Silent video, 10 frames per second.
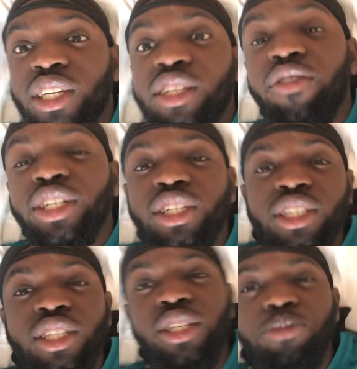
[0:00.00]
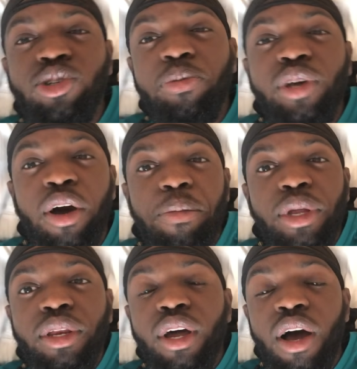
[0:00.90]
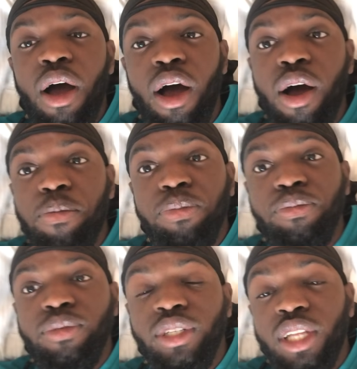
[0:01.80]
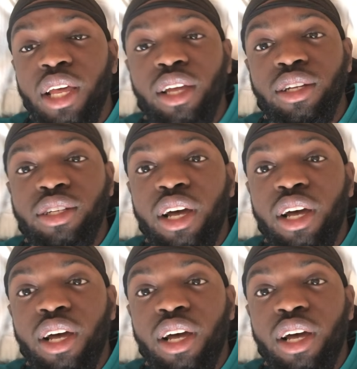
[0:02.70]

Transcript: And the rest of the team should be coming up today,